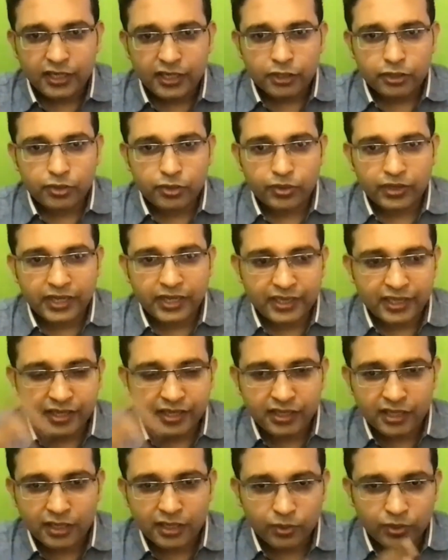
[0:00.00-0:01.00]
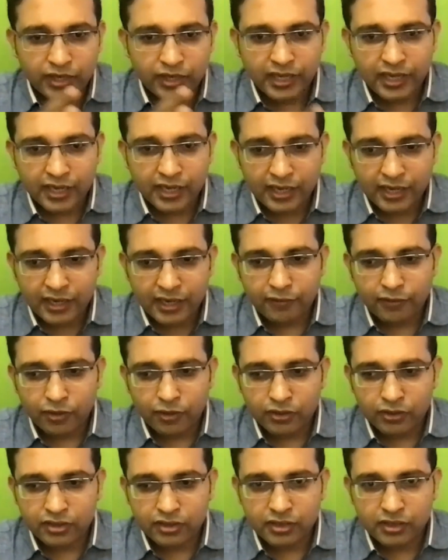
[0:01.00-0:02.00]
So they think that, okay, I have
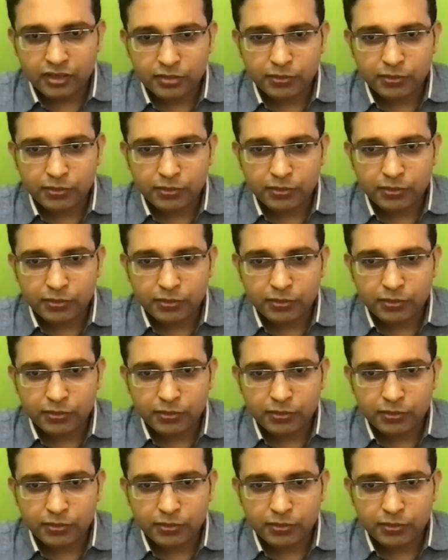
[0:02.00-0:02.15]
lost